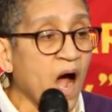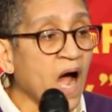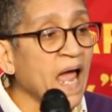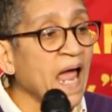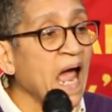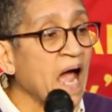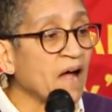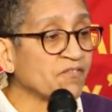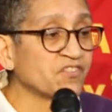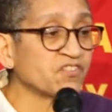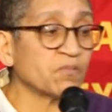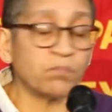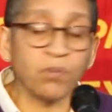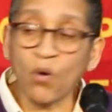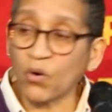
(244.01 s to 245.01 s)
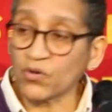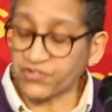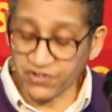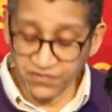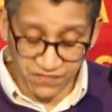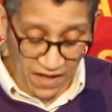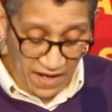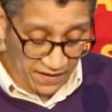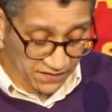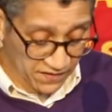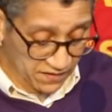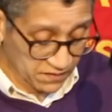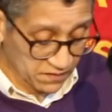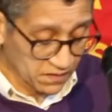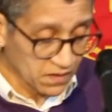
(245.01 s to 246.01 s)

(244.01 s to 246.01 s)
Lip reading: I have supported that,